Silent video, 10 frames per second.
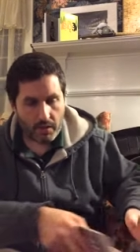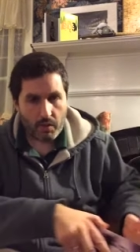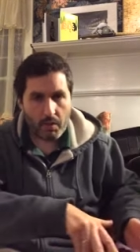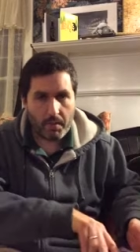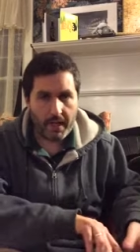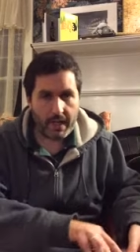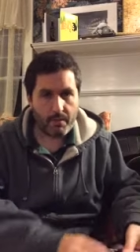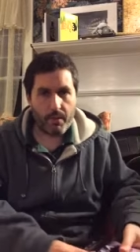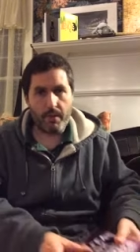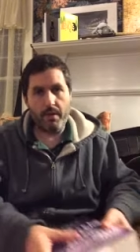So we'll pick
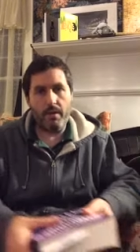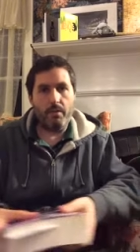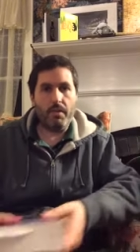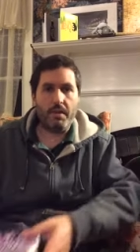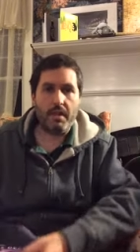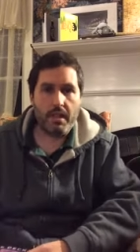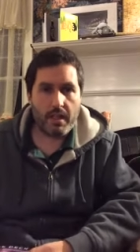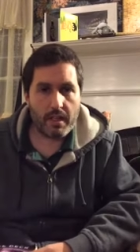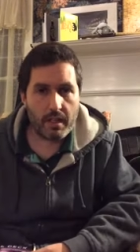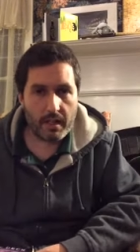up with
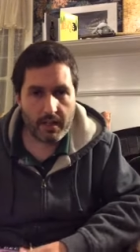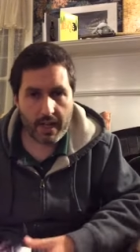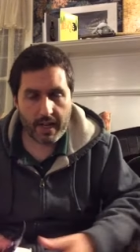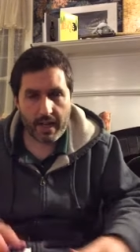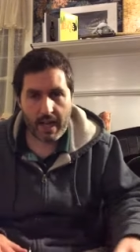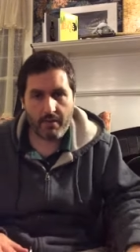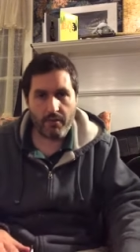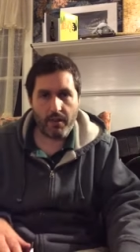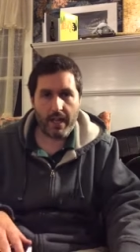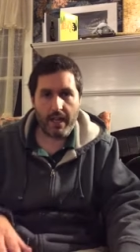the second
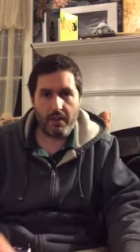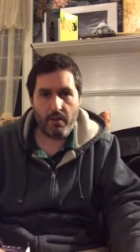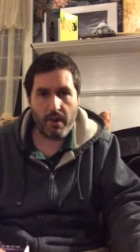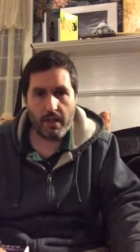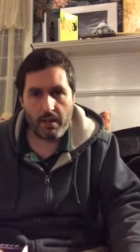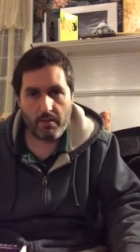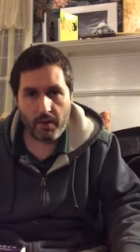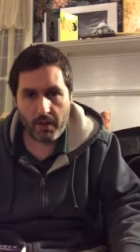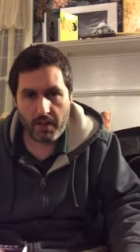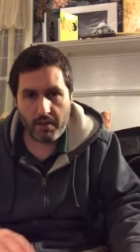half of that entry, the
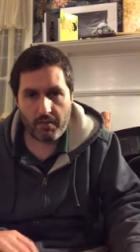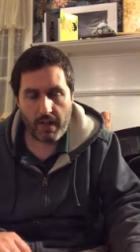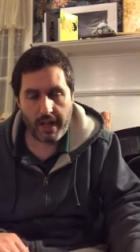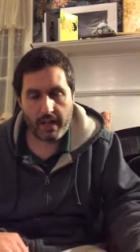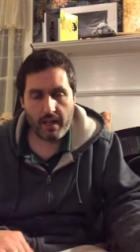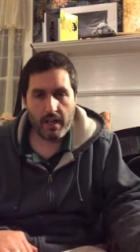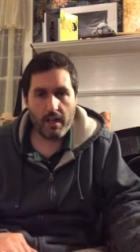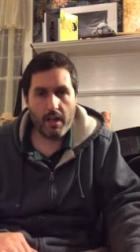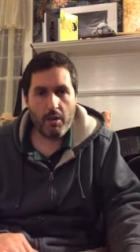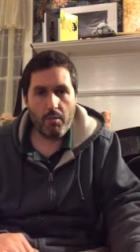first in flight
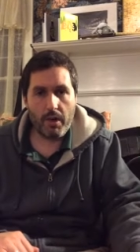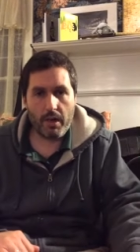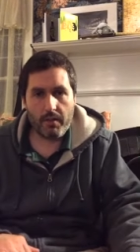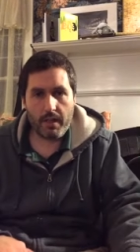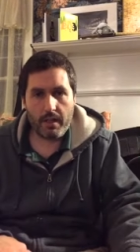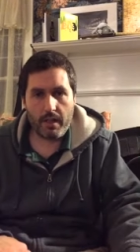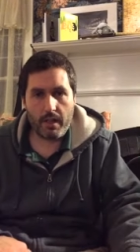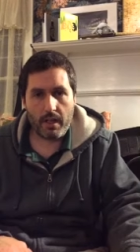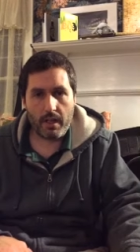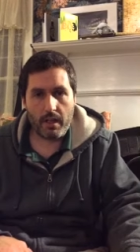part of it,
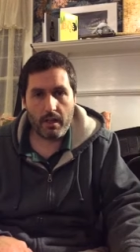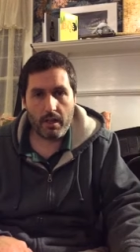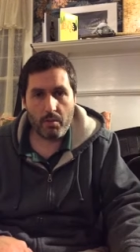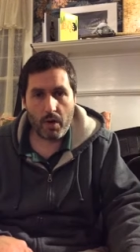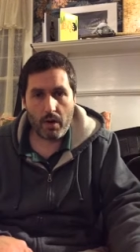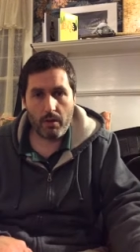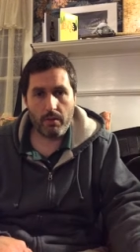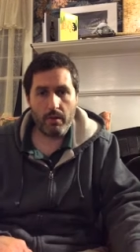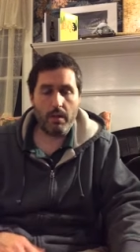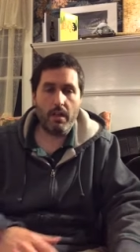uh,
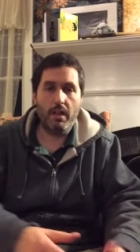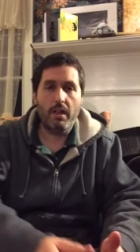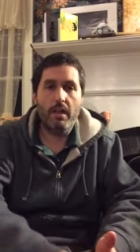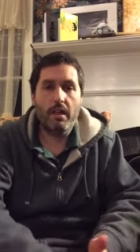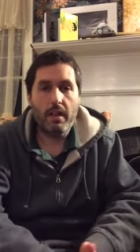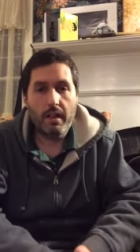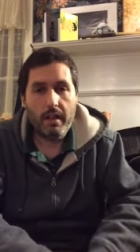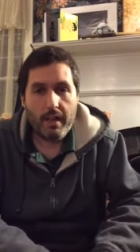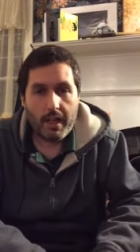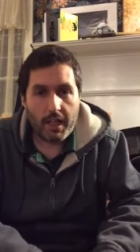tomorrow.
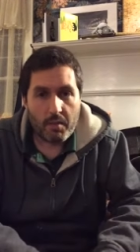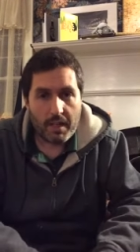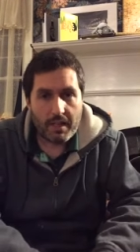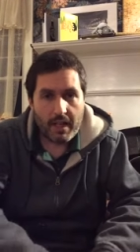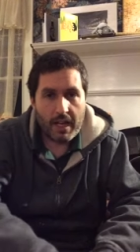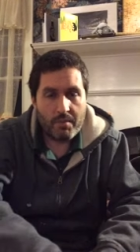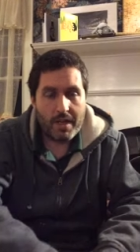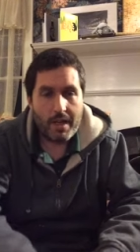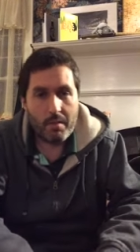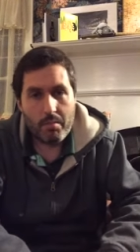In the meantime,
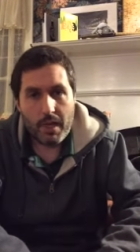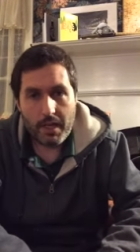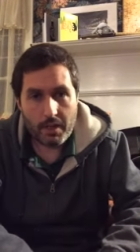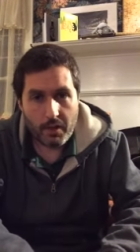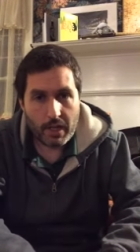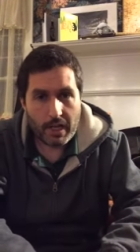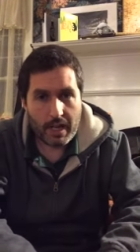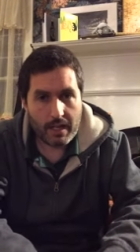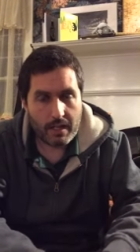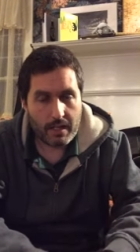I bid you good
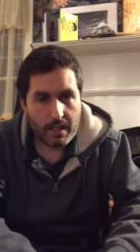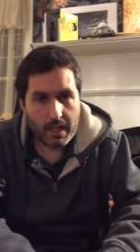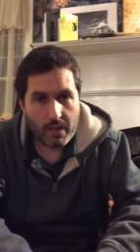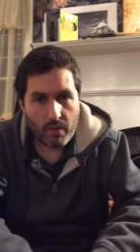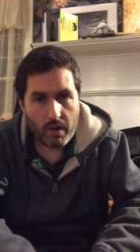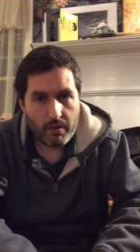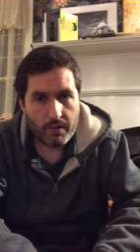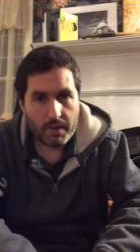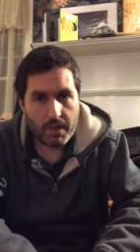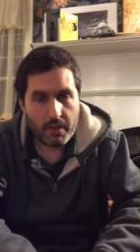night. Thank you all
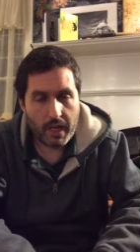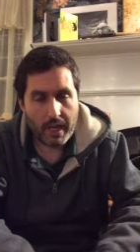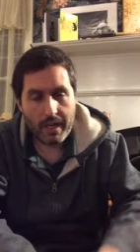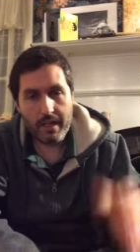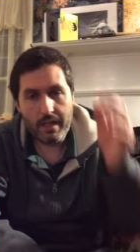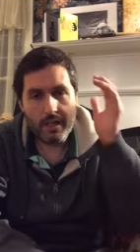for tuning in.